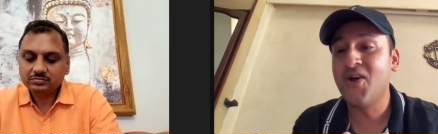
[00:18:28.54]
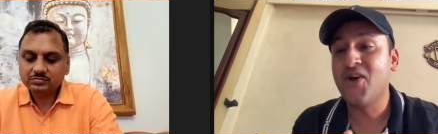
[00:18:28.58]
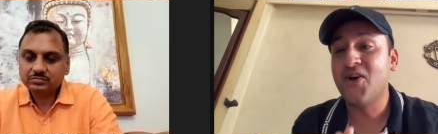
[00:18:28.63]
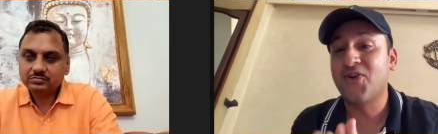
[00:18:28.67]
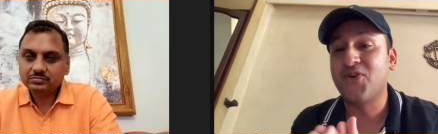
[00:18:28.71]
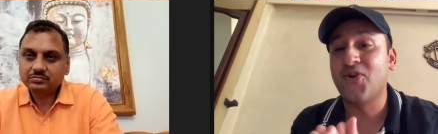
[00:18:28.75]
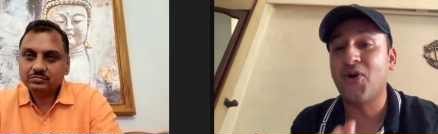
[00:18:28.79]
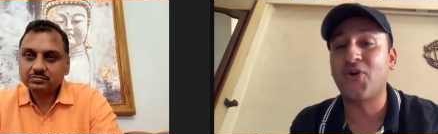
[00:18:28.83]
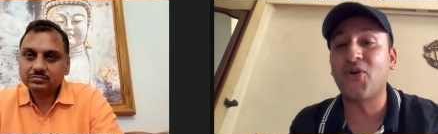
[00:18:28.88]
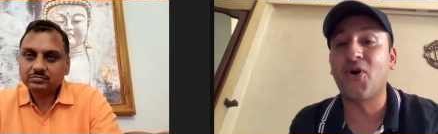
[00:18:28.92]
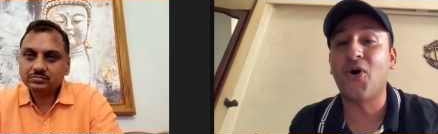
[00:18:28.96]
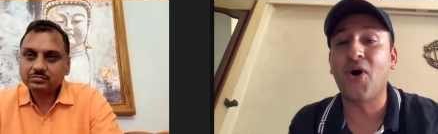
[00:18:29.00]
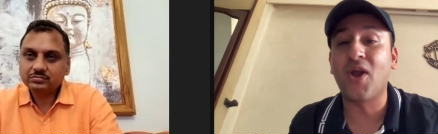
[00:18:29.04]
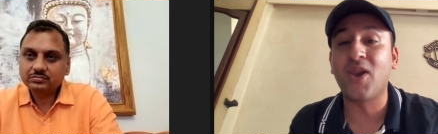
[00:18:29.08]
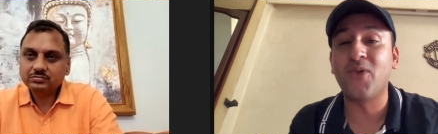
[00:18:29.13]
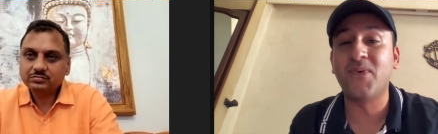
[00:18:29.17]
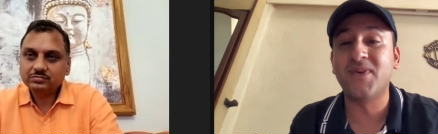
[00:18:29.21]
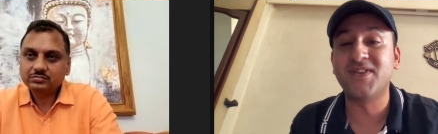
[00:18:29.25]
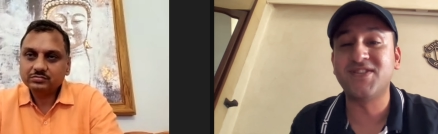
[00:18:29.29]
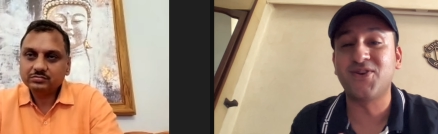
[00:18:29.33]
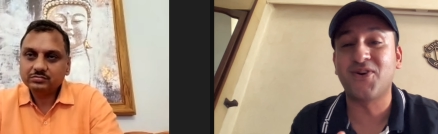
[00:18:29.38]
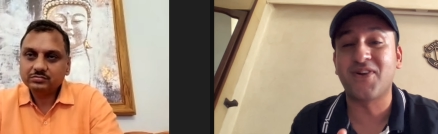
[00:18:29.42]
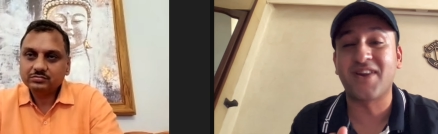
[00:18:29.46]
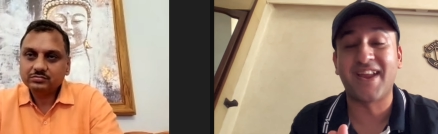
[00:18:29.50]
Speaker 1: not
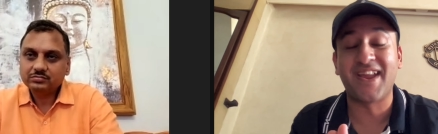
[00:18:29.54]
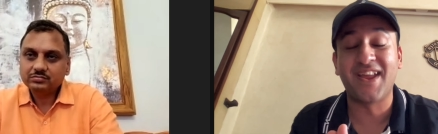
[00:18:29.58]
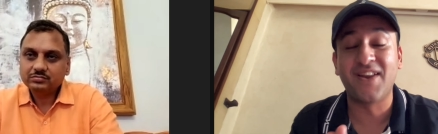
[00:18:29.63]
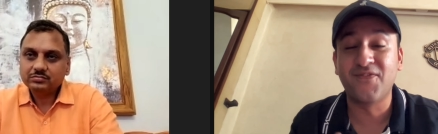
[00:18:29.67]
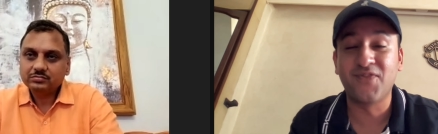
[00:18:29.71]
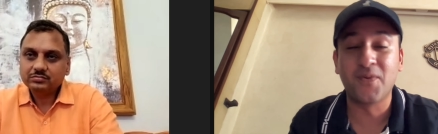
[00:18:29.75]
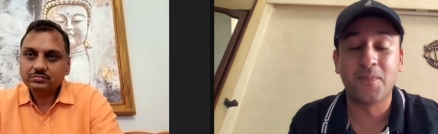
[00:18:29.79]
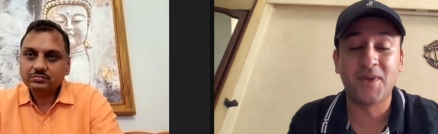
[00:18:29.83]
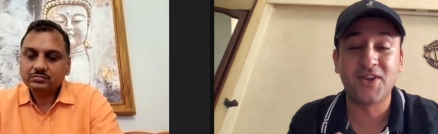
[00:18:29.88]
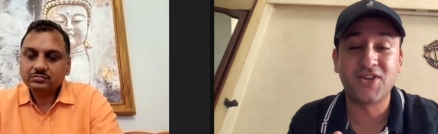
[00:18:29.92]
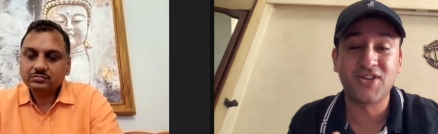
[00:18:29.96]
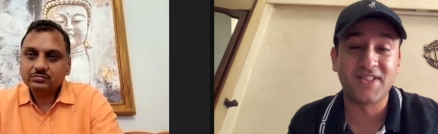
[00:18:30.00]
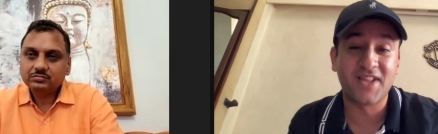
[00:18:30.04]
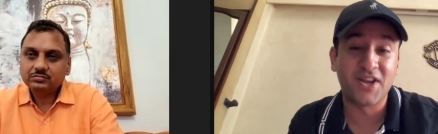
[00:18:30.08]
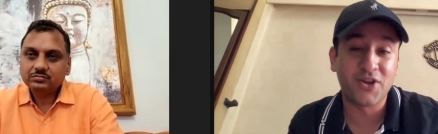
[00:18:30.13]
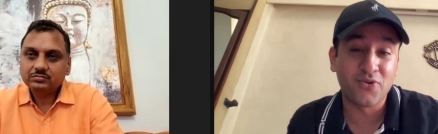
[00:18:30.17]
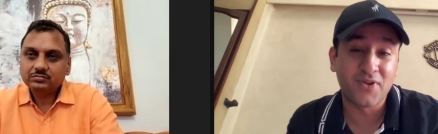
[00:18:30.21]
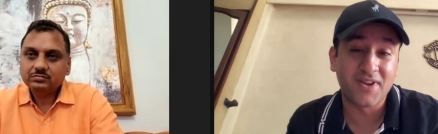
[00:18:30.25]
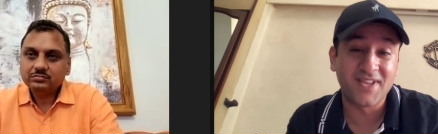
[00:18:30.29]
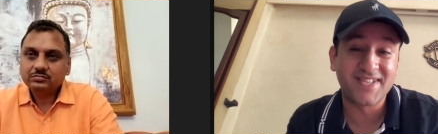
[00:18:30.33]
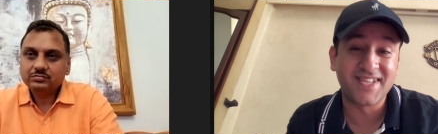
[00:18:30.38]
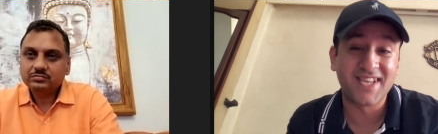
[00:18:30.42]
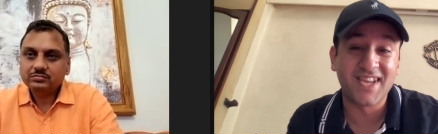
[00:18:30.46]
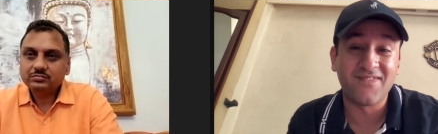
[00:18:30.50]
always your information that you
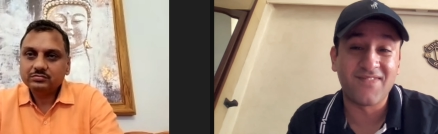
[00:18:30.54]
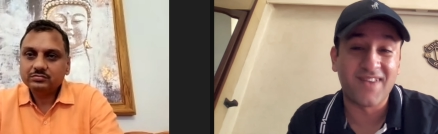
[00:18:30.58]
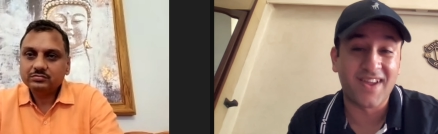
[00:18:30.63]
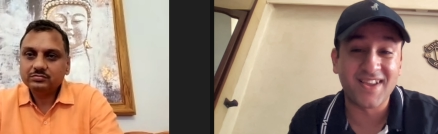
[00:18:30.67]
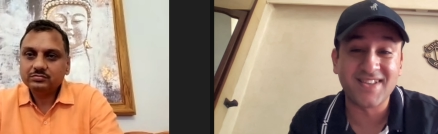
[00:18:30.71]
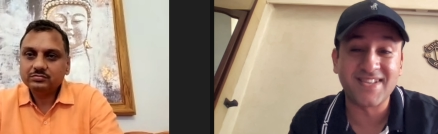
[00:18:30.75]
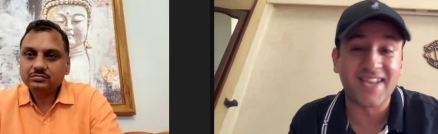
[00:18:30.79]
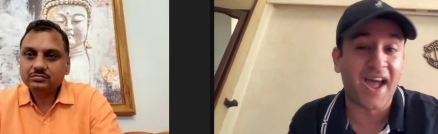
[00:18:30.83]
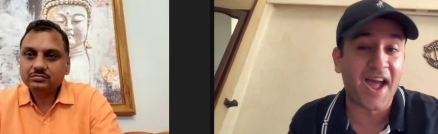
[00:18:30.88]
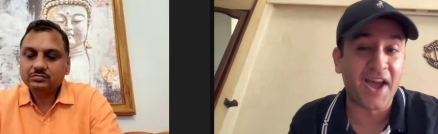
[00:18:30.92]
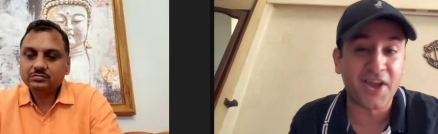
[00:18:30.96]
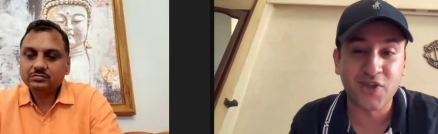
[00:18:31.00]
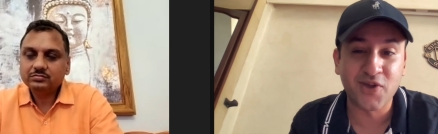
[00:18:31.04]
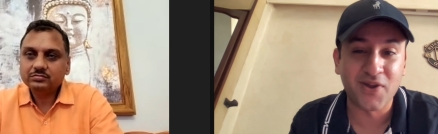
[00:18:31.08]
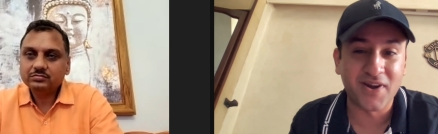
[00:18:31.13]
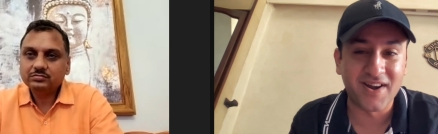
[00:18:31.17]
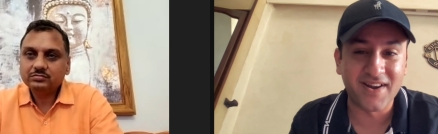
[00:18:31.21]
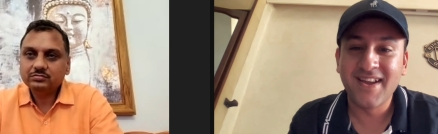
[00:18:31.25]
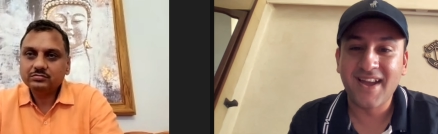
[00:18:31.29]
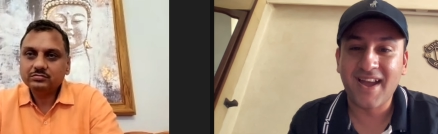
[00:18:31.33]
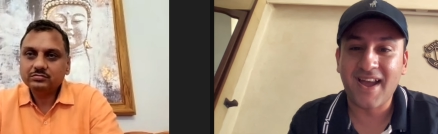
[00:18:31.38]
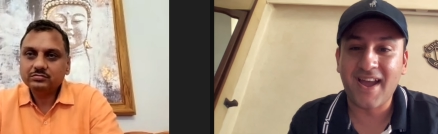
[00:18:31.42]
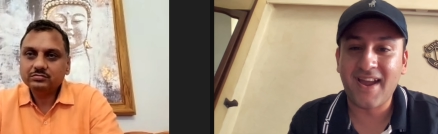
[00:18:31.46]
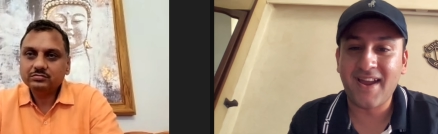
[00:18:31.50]
receive is
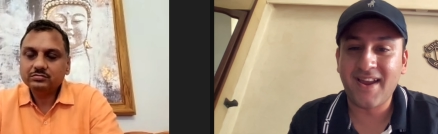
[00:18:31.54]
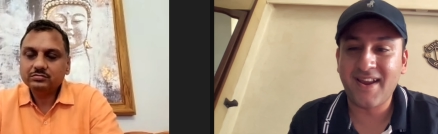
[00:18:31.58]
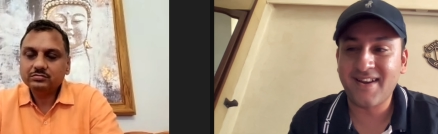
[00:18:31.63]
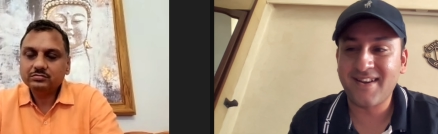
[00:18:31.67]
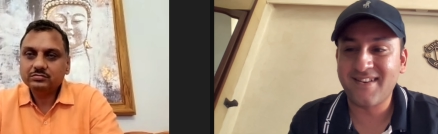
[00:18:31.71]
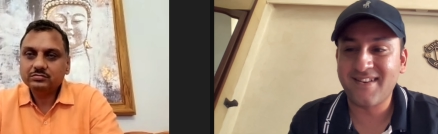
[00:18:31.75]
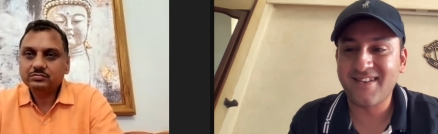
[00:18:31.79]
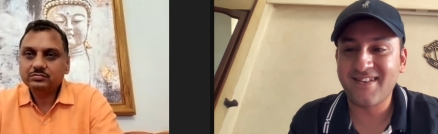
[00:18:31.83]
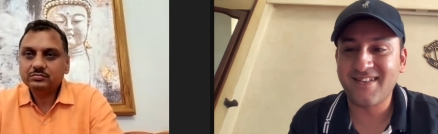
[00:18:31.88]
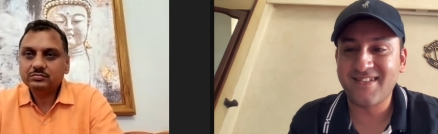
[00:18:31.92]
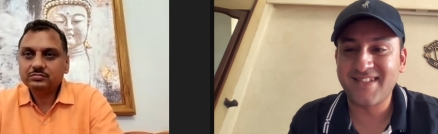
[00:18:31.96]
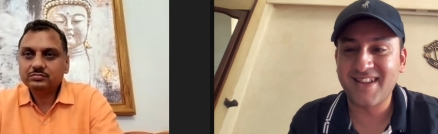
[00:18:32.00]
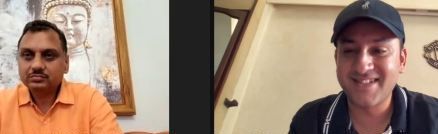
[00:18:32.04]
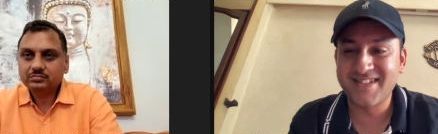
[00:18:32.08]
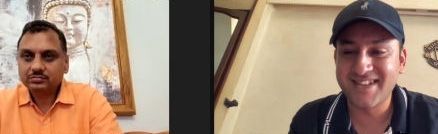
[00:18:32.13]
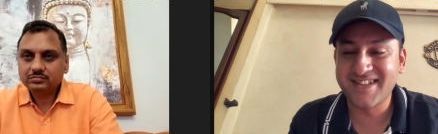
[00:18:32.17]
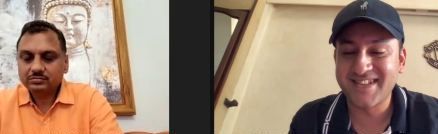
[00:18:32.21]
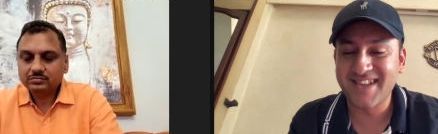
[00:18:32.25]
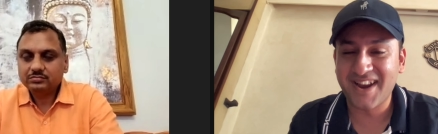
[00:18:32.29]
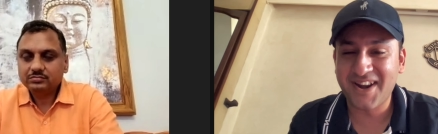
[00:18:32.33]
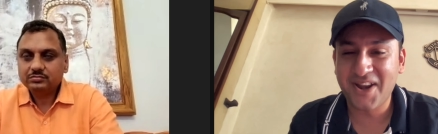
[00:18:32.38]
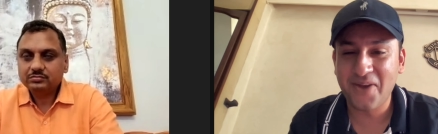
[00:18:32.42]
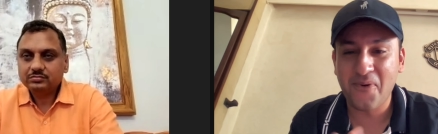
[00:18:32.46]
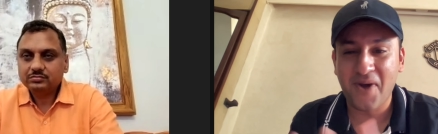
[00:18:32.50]
accurate. And uh, that's
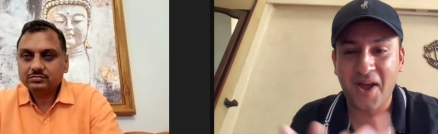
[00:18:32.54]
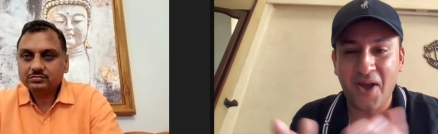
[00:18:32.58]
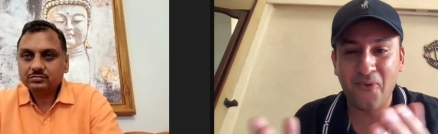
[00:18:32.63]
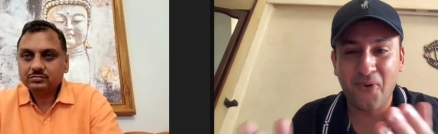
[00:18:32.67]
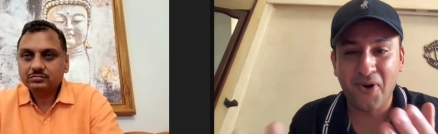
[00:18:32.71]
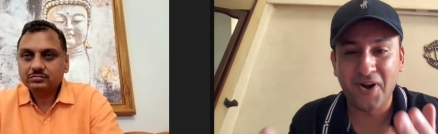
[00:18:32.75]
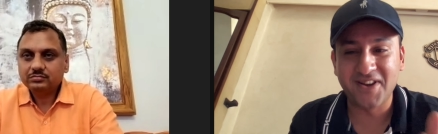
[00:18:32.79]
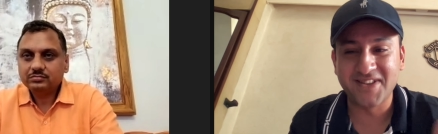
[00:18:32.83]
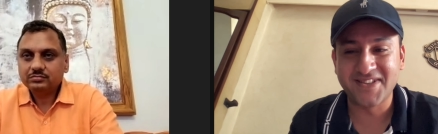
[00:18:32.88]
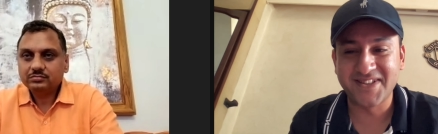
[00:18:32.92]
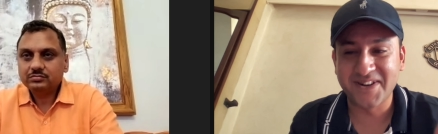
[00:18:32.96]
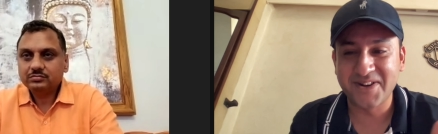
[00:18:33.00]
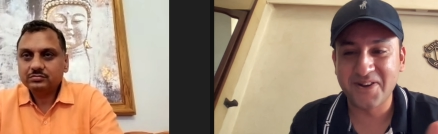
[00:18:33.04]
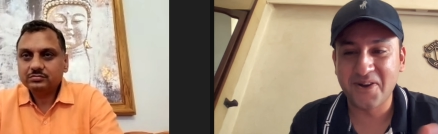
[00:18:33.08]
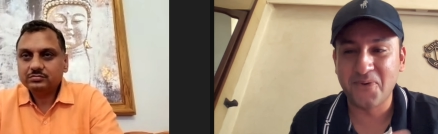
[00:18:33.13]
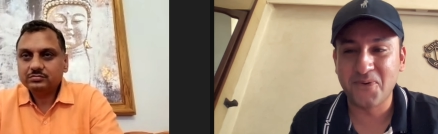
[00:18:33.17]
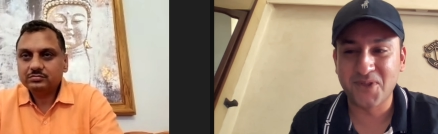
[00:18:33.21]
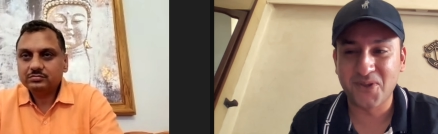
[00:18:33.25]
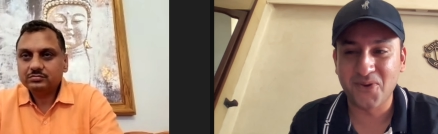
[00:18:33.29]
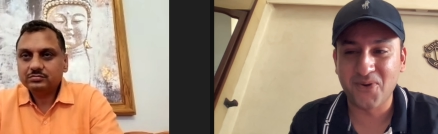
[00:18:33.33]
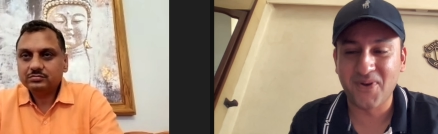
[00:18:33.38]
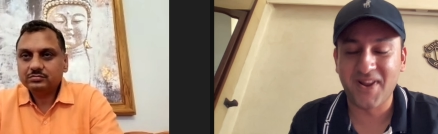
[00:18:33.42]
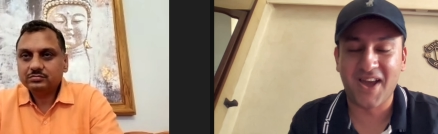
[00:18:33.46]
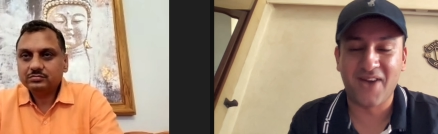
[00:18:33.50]
exactly why I wanted to sit down
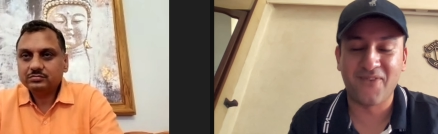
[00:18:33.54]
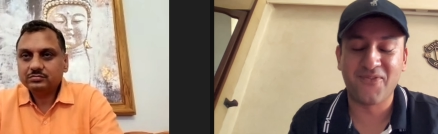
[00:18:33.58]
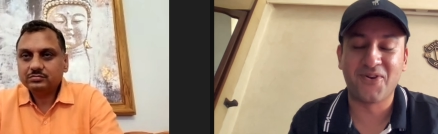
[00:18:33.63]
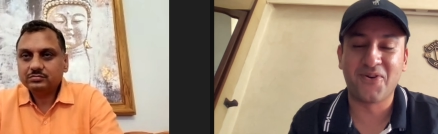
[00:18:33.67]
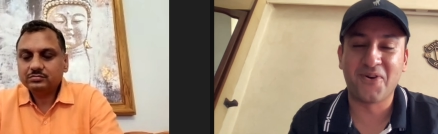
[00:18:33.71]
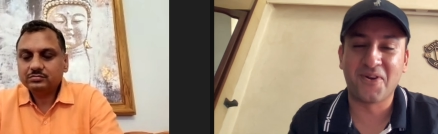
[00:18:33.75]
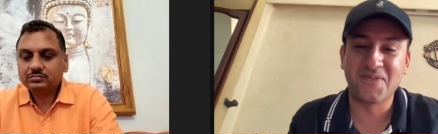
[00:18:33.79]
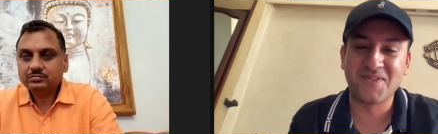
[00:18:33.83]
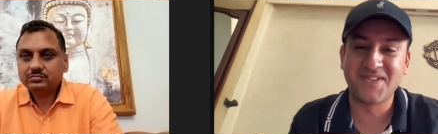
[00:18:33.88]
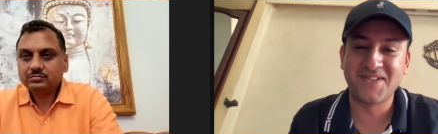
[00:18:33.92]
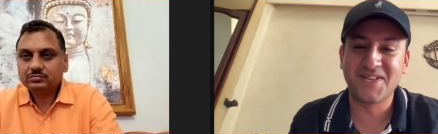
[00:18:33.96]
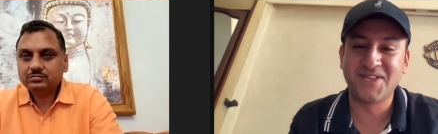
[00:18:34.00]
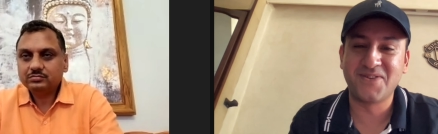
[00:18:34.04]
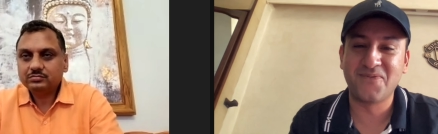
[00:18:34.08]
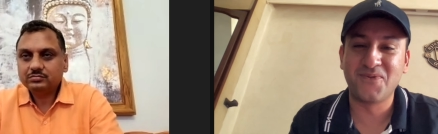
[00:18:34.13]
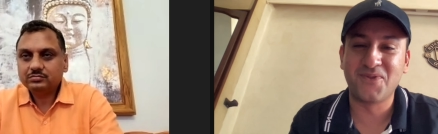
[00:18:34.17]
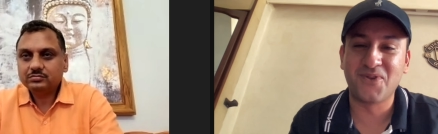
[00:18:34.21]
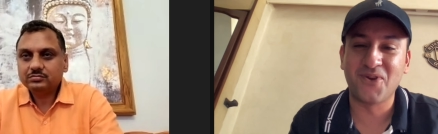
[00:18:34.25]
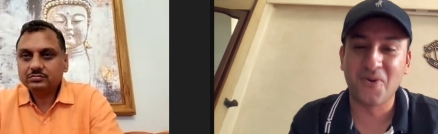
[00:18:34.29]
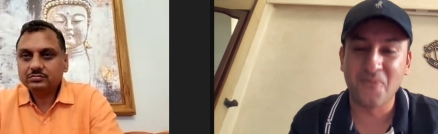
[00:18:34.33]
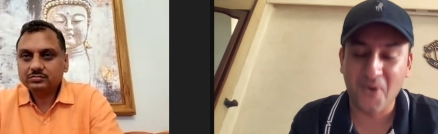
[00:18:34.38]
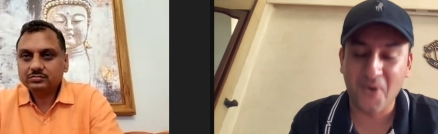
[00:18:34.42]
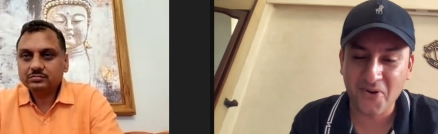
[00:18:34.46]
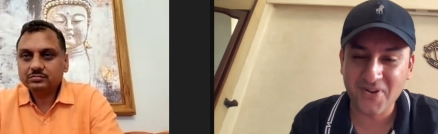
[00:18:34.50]
with you and have a conversation with
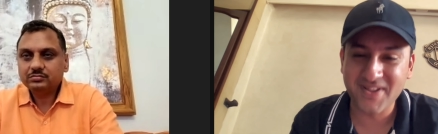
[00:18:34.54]
you about